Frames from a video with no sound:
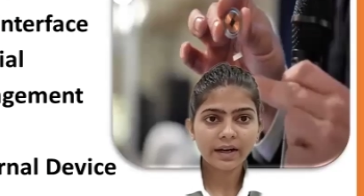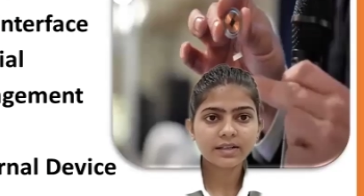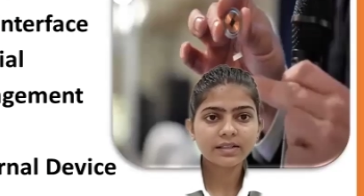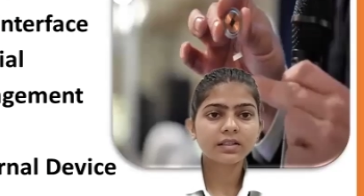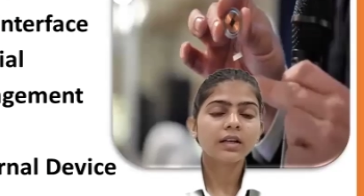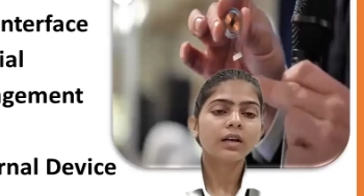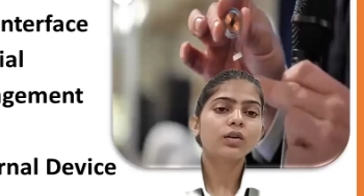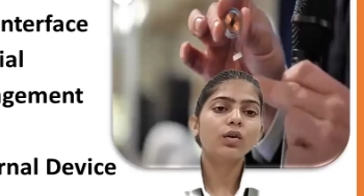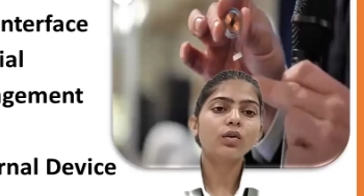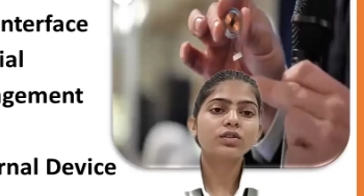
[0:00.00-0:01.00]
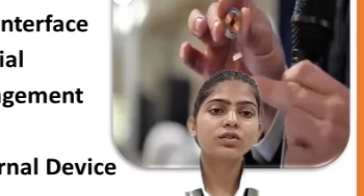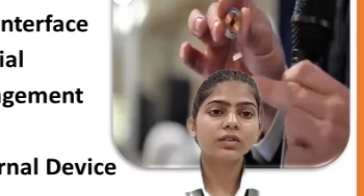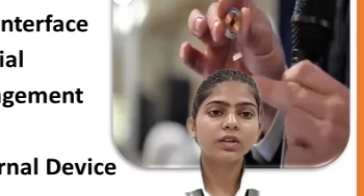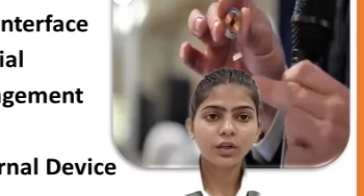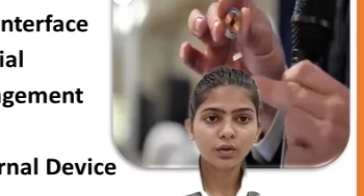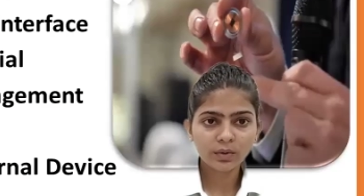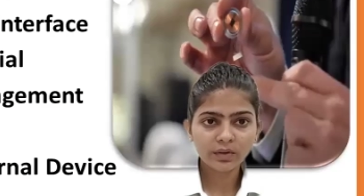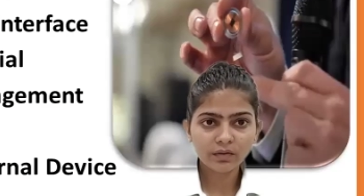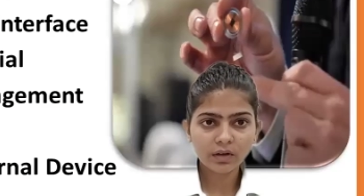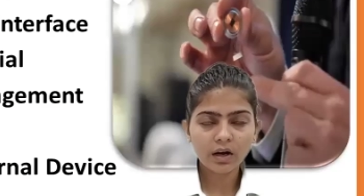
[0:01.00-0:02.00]
wires goes to the
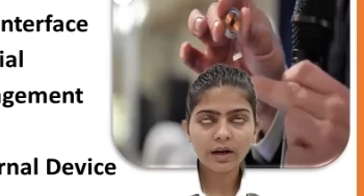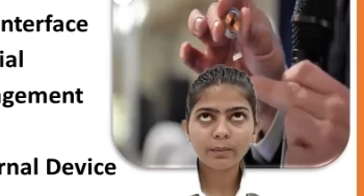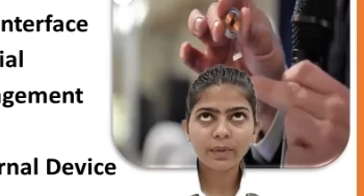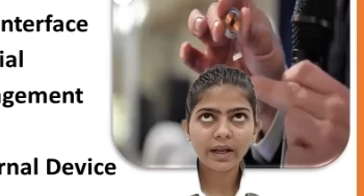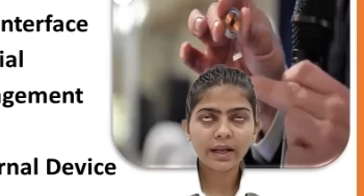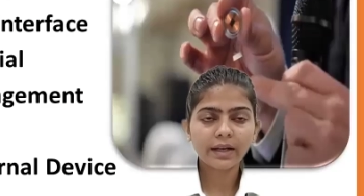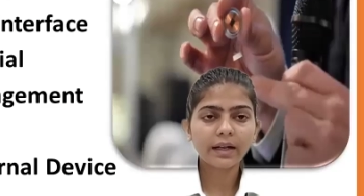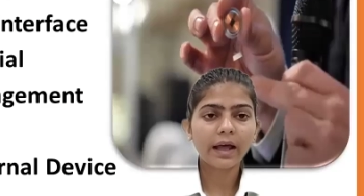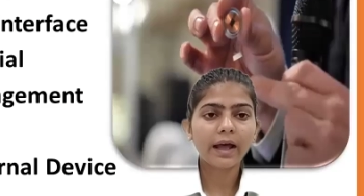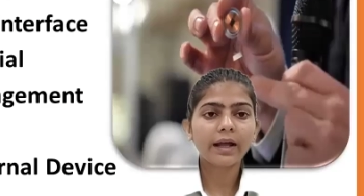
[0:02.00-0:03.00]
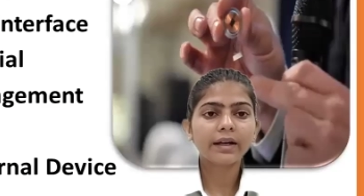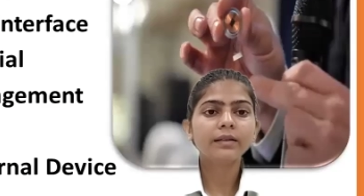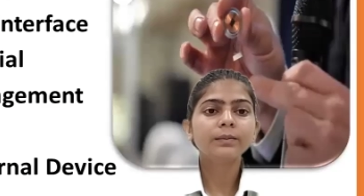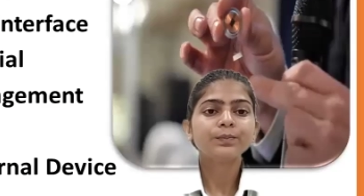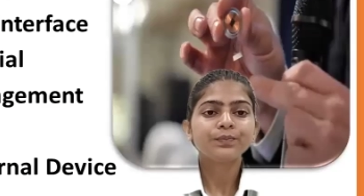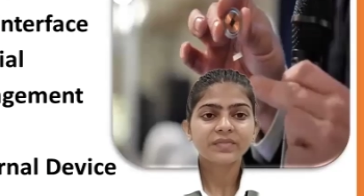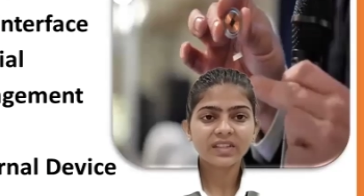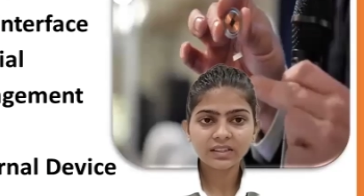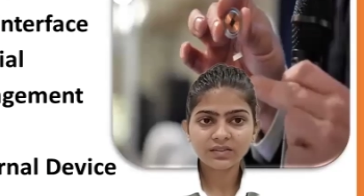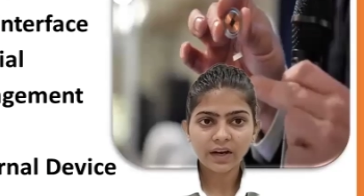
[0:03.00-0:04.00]
human brain, and
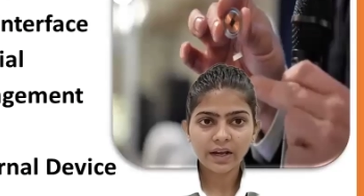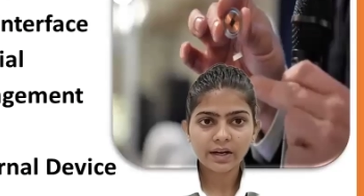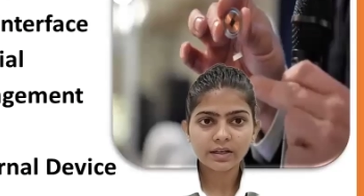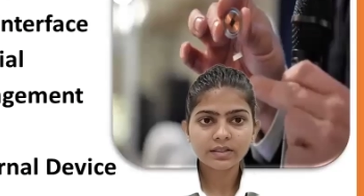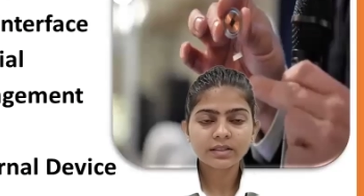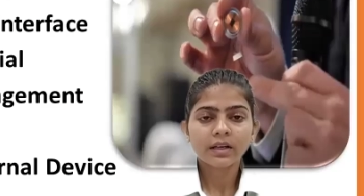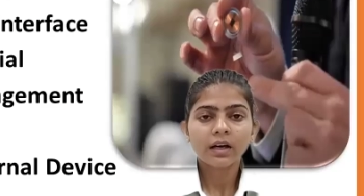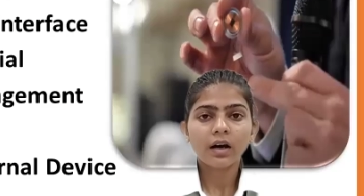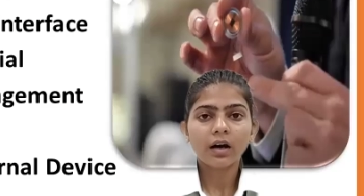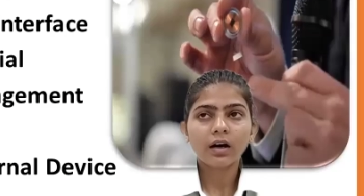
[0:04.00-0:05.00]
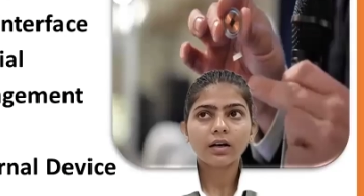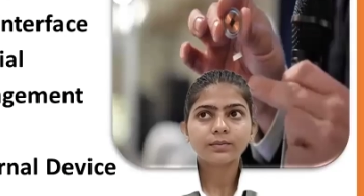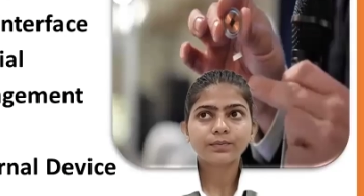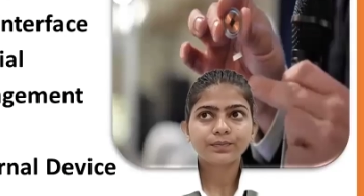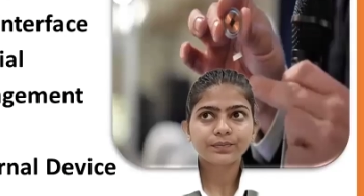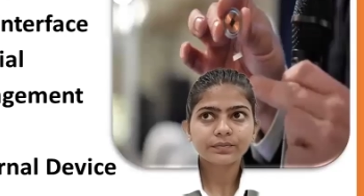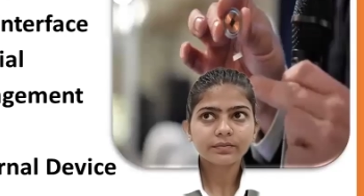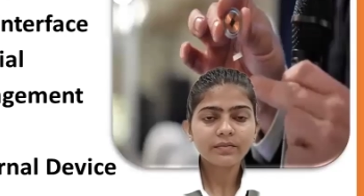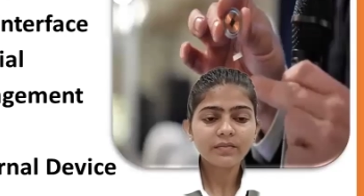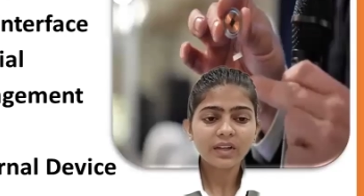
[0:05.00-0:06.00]
these wires uh,
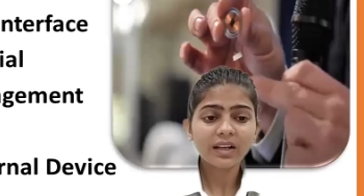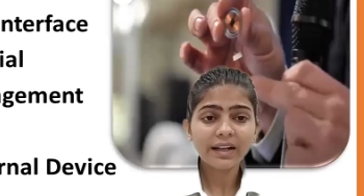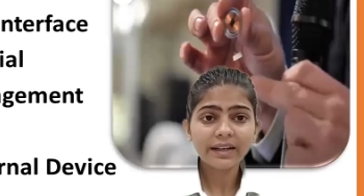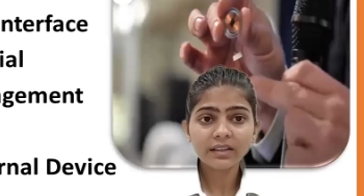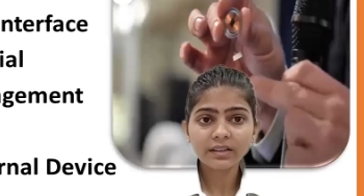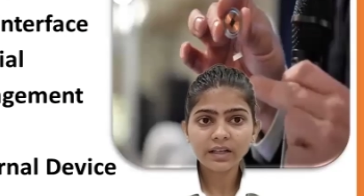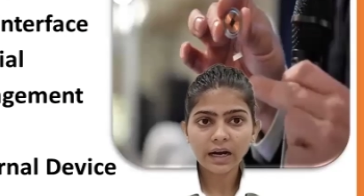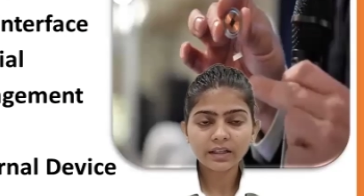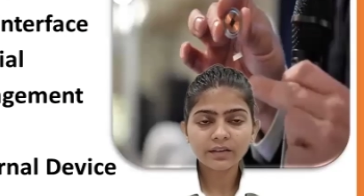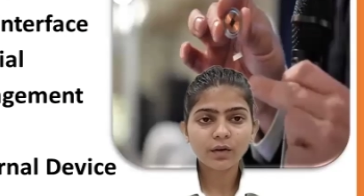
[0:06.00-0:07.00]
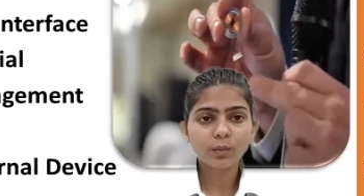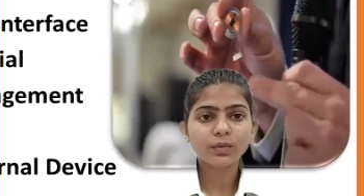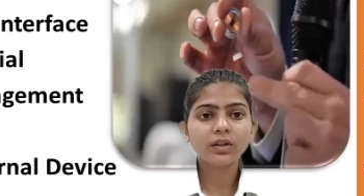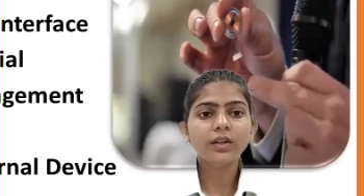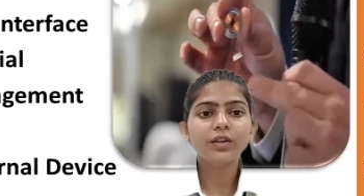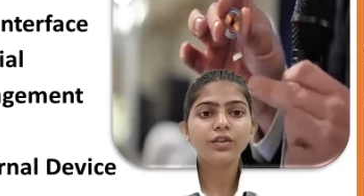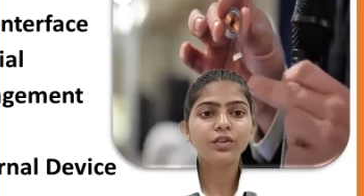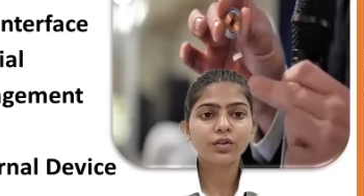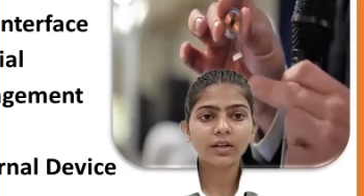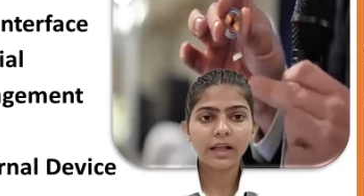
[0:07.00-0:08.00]
collect the data from the
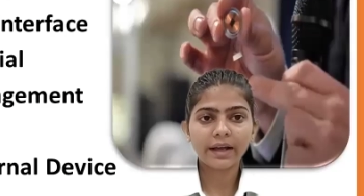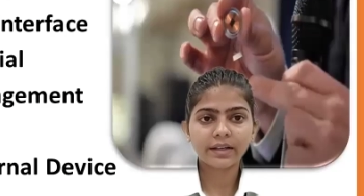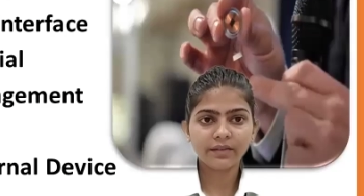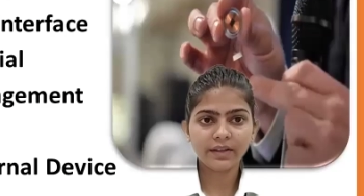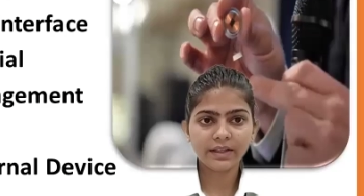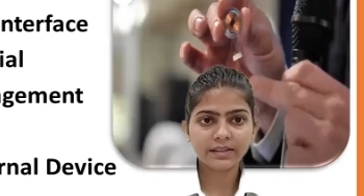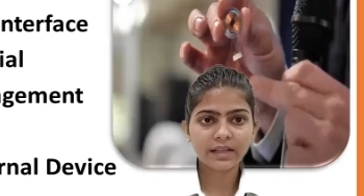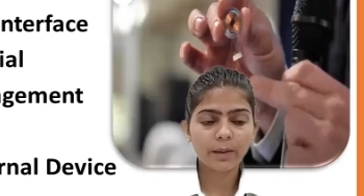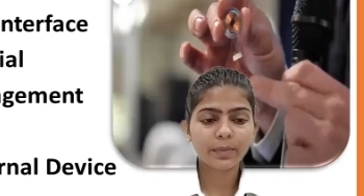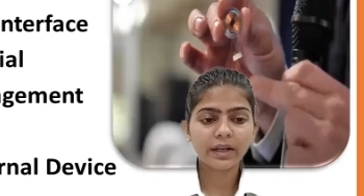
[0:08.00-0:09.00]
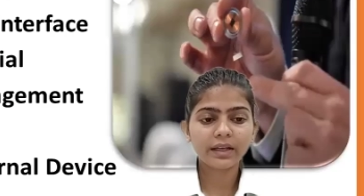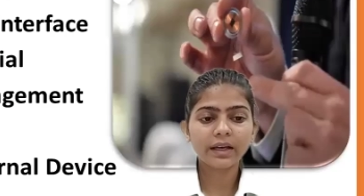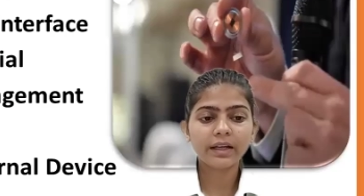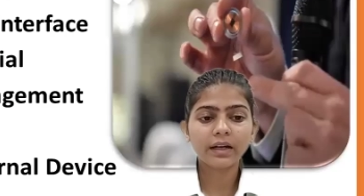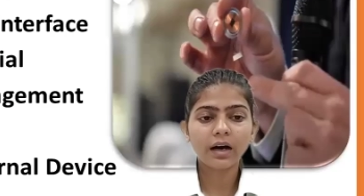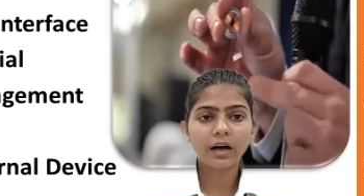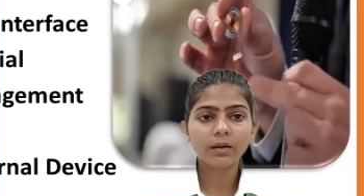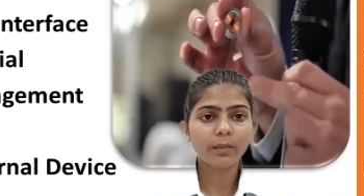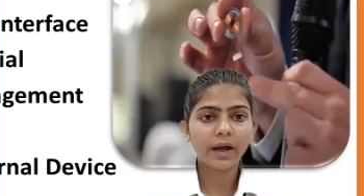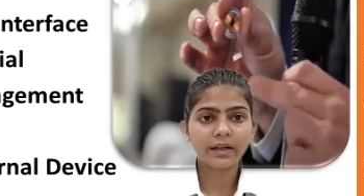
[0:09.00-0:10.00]
neural activities happening in
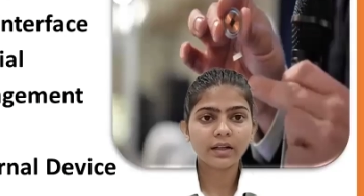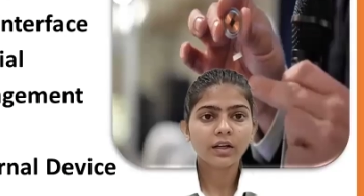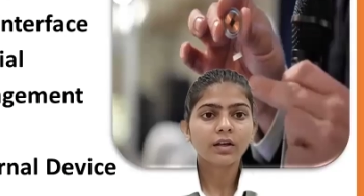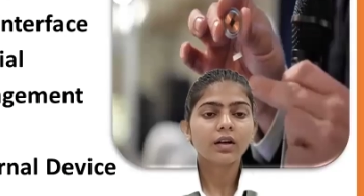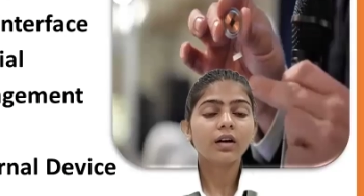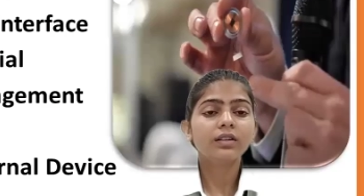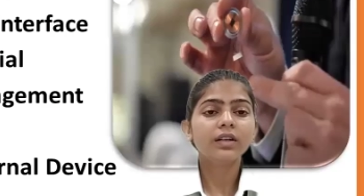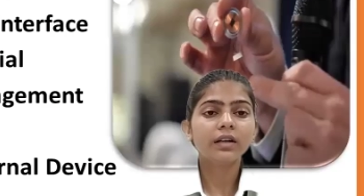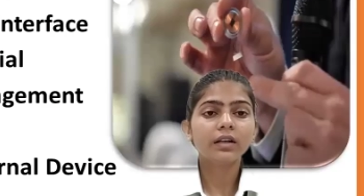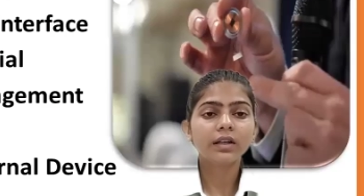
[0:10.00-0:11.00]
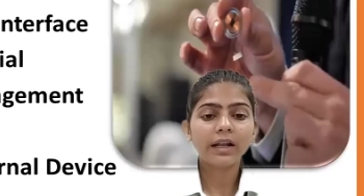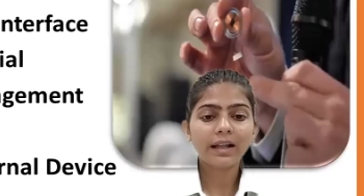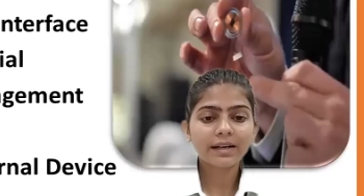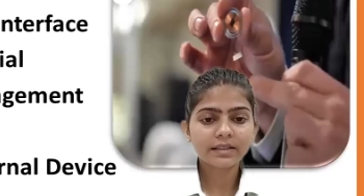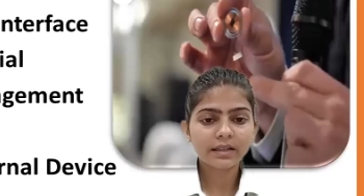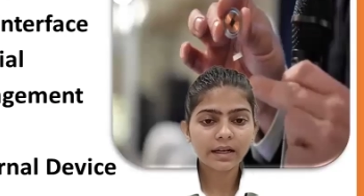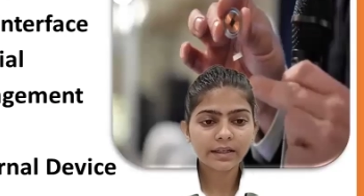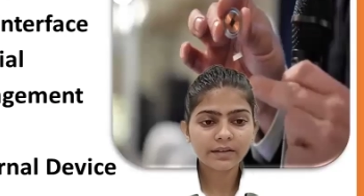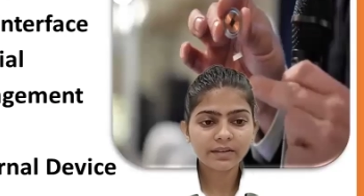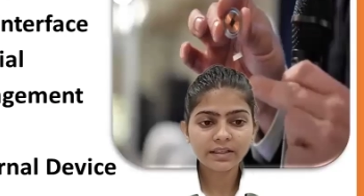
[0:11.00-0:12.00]
our mind. The electrical
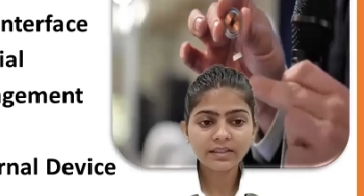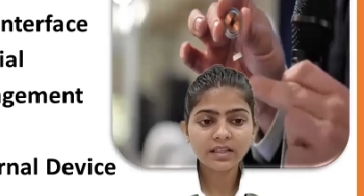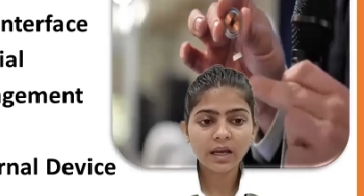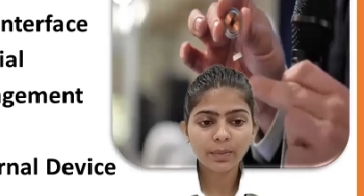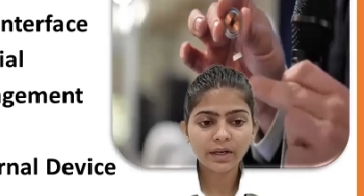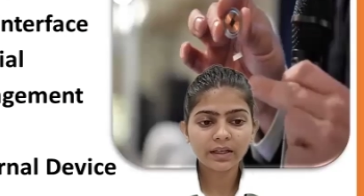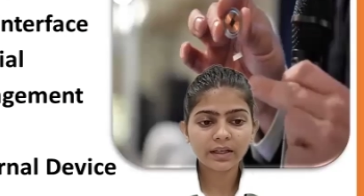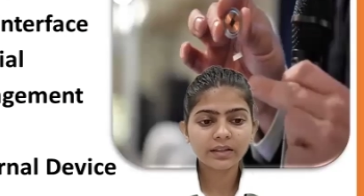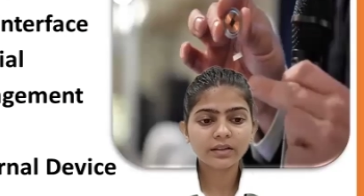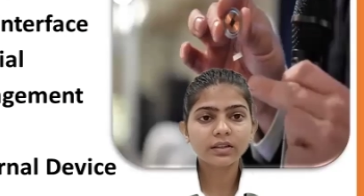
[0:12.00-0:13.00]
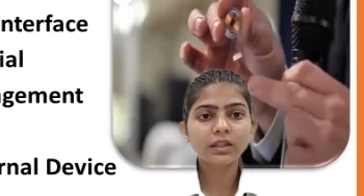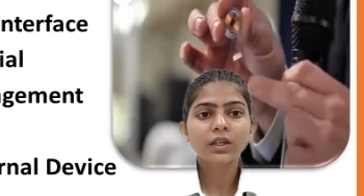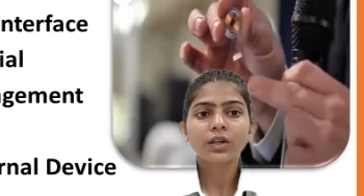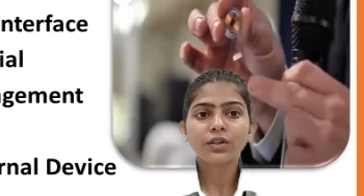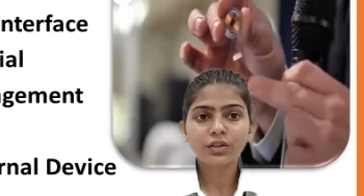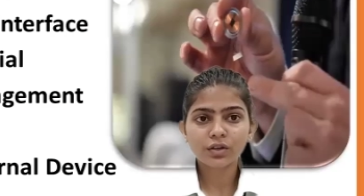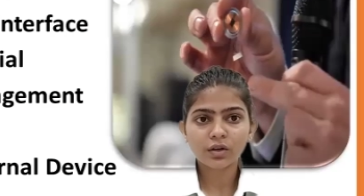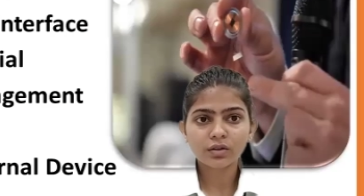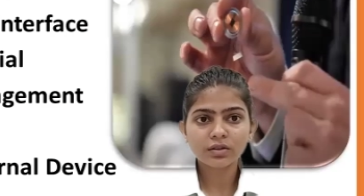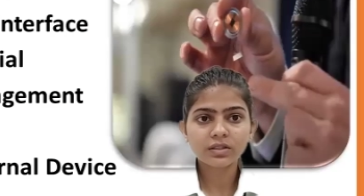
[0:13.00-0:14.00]
activities happening in the
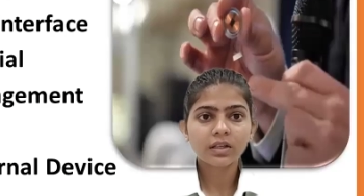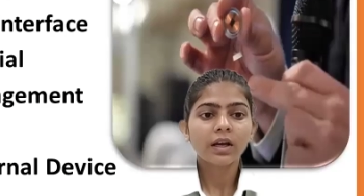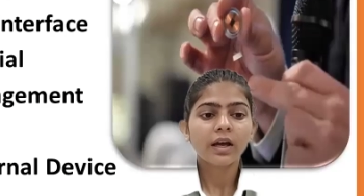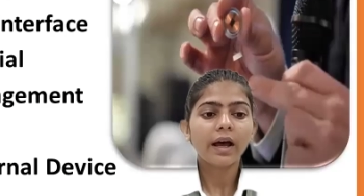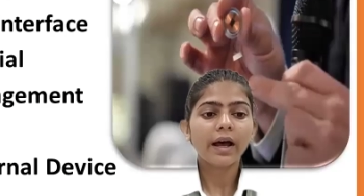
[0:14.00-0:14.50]
neurons,